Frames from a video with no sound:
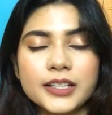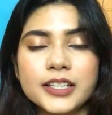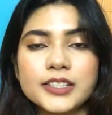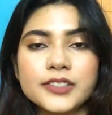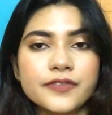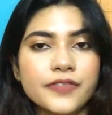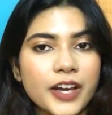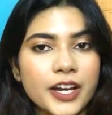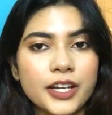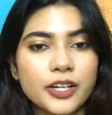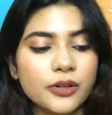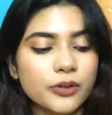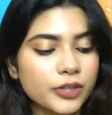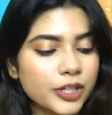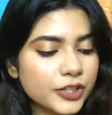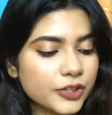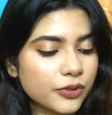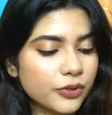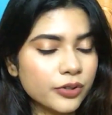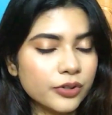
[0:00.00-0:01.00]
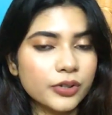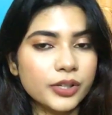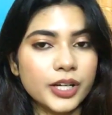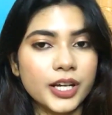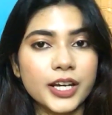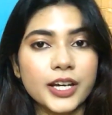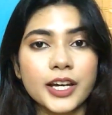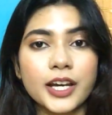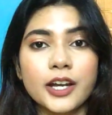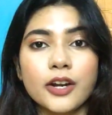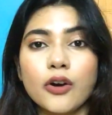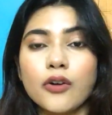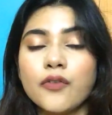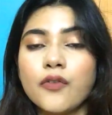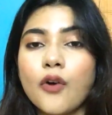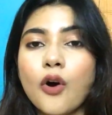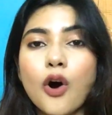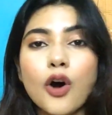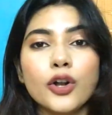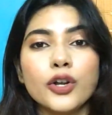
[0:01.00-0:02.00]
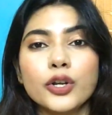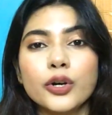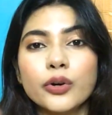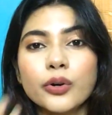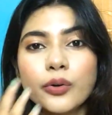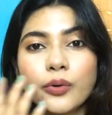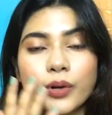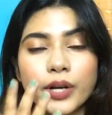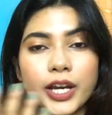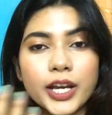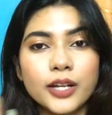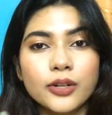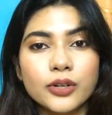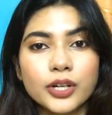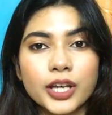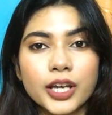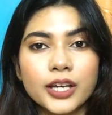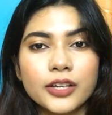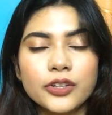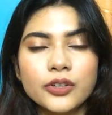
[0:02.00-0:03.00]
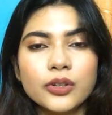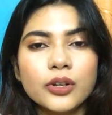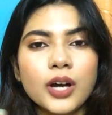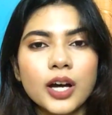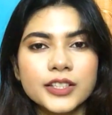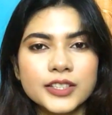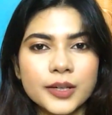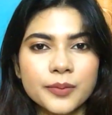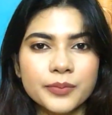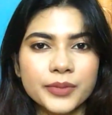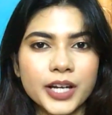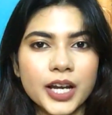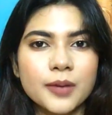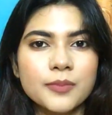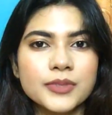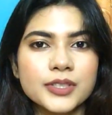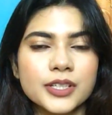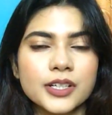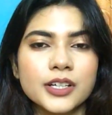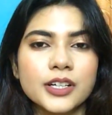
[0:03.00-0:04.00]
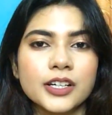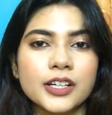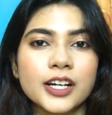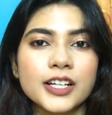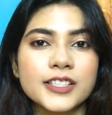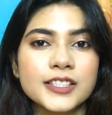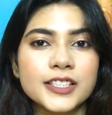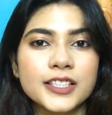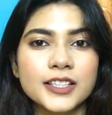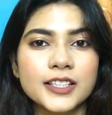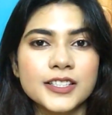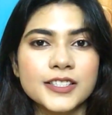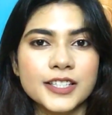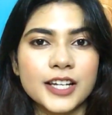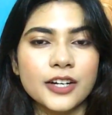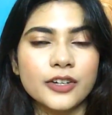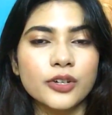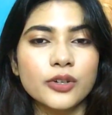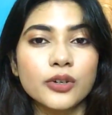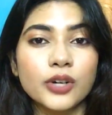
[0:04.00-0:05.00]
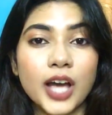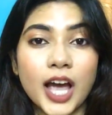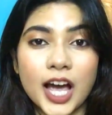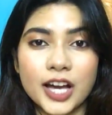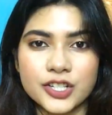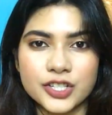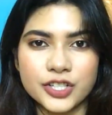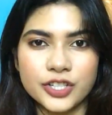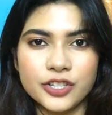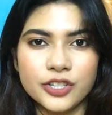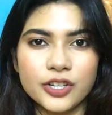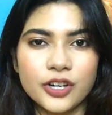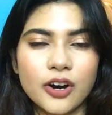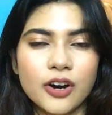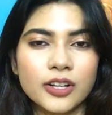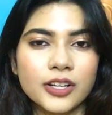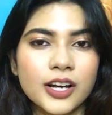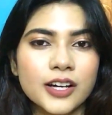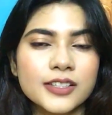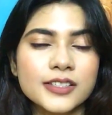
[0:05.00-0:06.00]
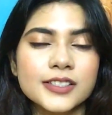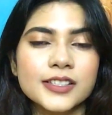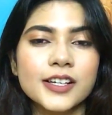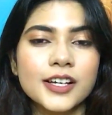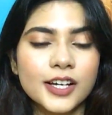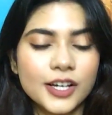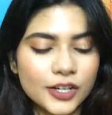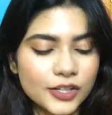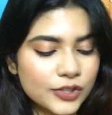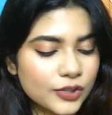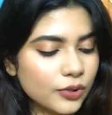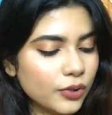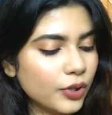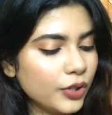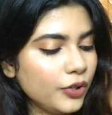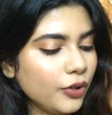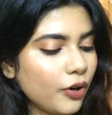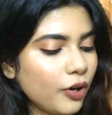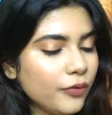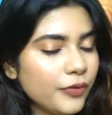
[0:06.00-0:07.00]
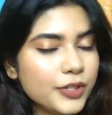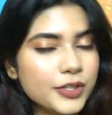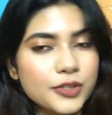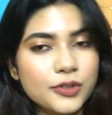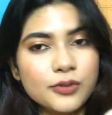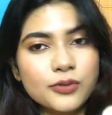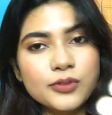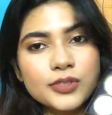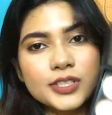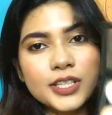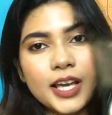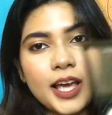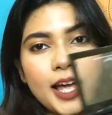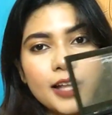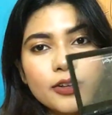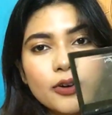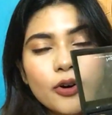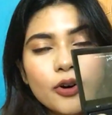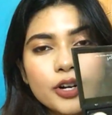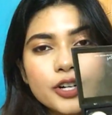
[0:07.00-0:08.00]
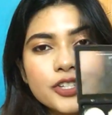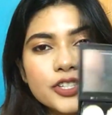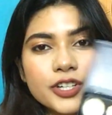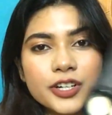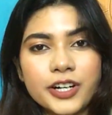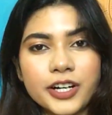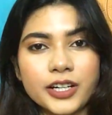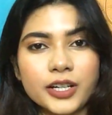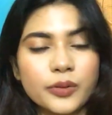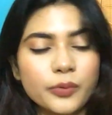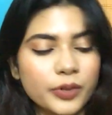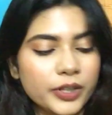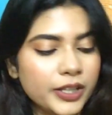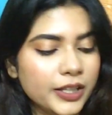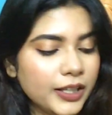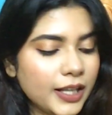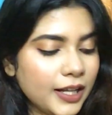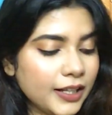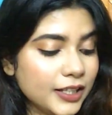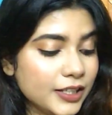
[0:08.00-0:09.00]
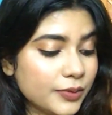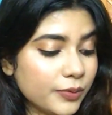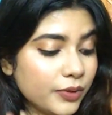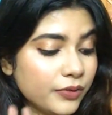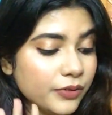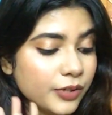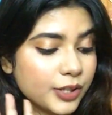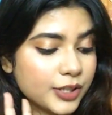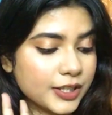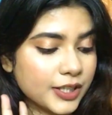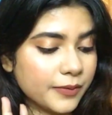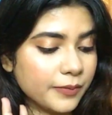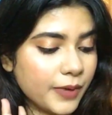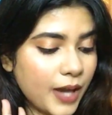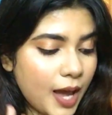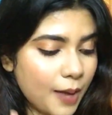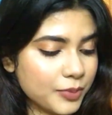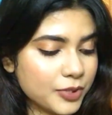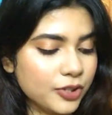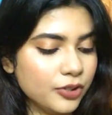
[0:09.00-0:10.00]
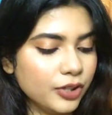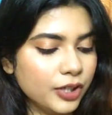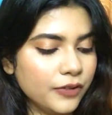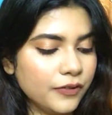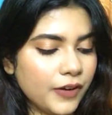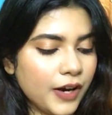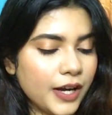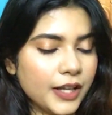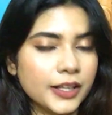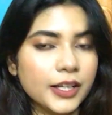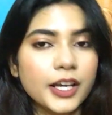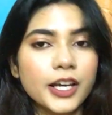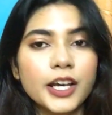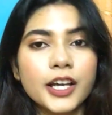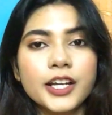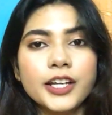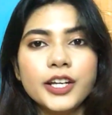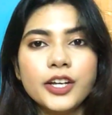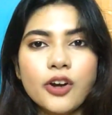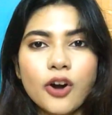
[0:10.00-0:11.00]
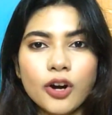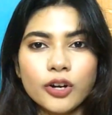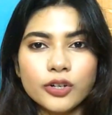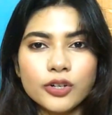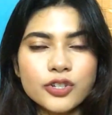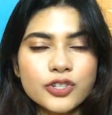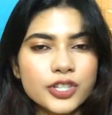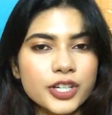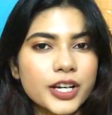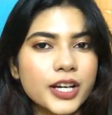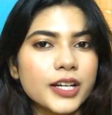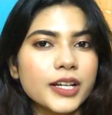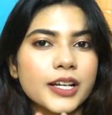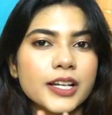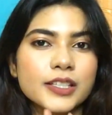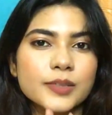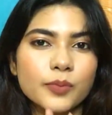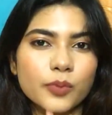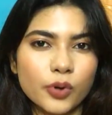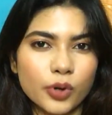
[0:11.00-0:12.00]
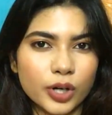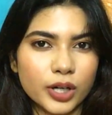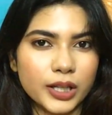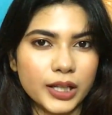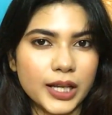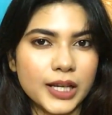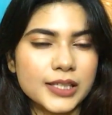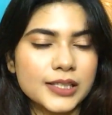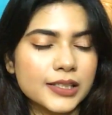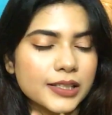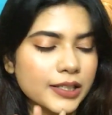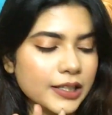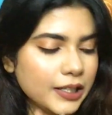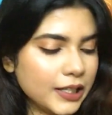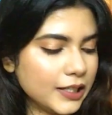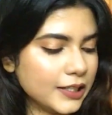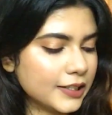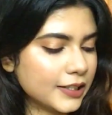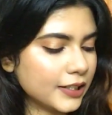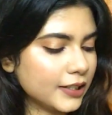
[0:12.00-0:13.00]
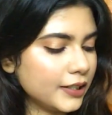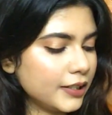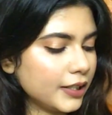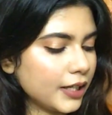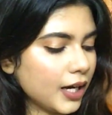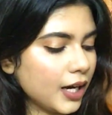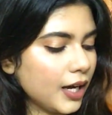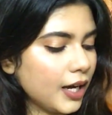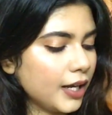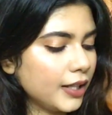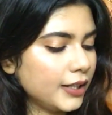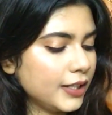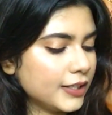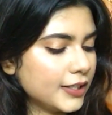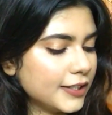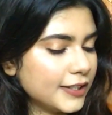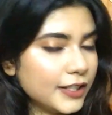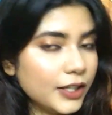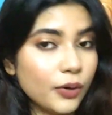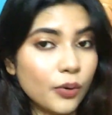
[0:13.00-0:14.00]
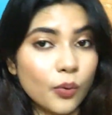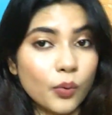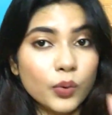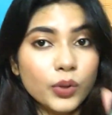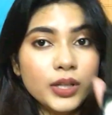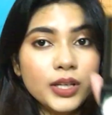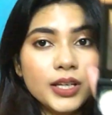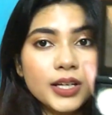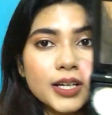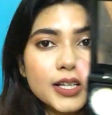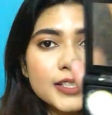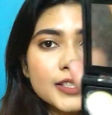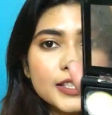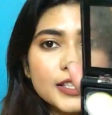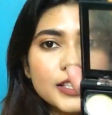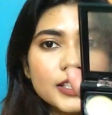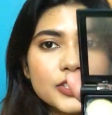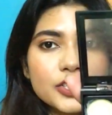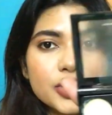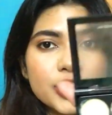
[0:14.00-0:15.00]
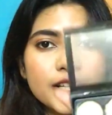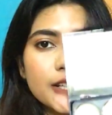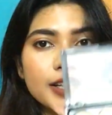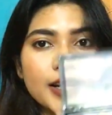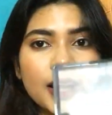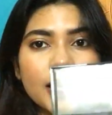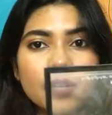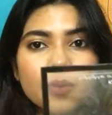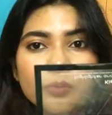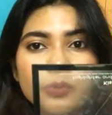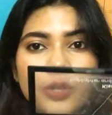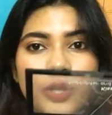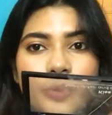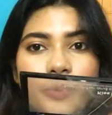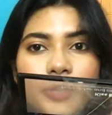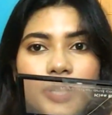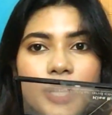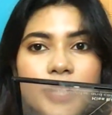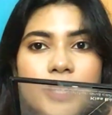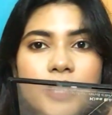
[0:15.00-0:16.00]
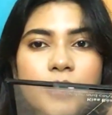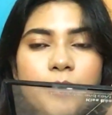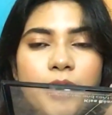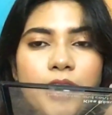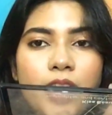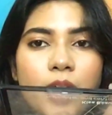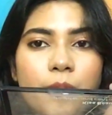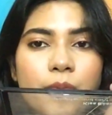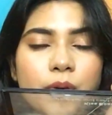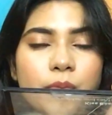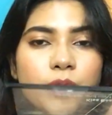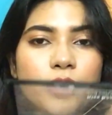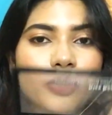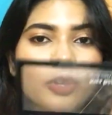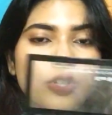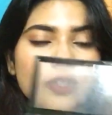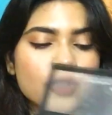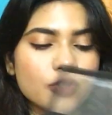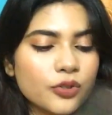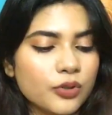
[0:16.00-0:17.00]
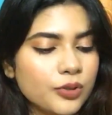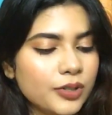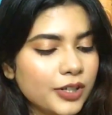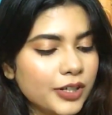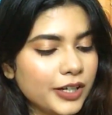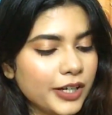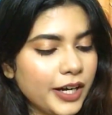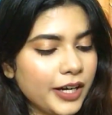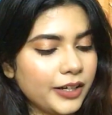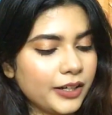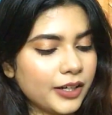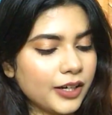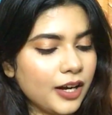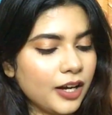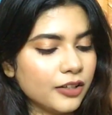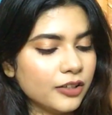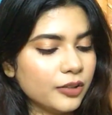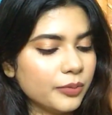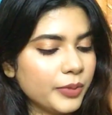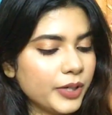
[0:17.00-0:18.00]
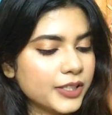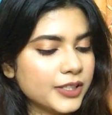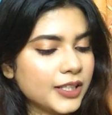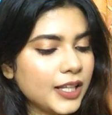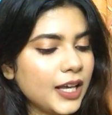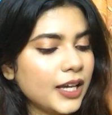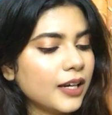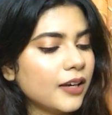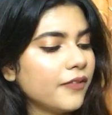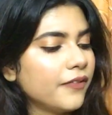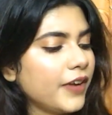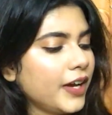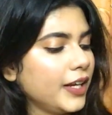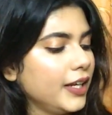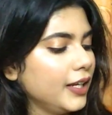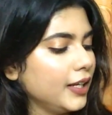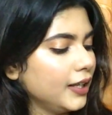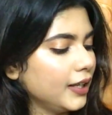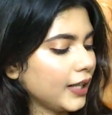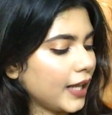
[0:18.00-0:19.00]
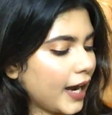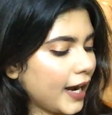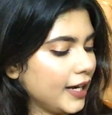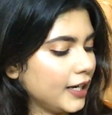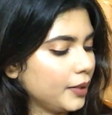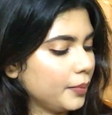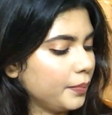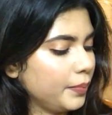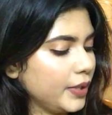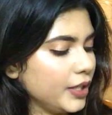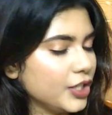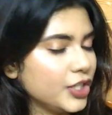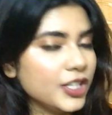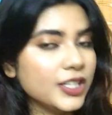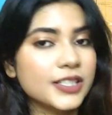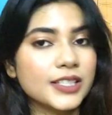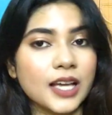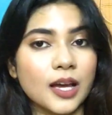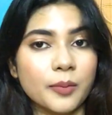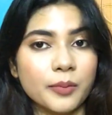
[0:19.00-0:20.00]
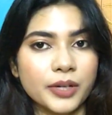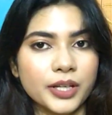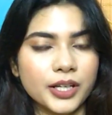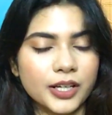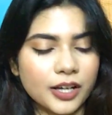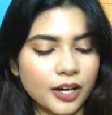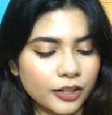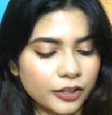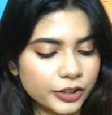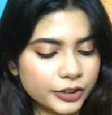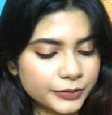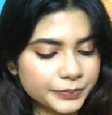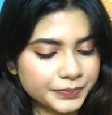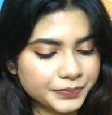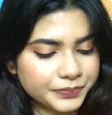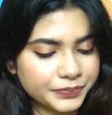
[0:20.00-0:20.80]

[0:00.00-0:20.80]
Is very good. It's going to take care of all your gray looking, sometimes concealers tend to look ashy on us, so you always use an orange corrector with it, and this one works absolutely fine. The contour shade is more or less decent. This is the only concealer shade that I can work with. I think my camera will not show you the correct color, but it's like a very light peachy salmon-y color.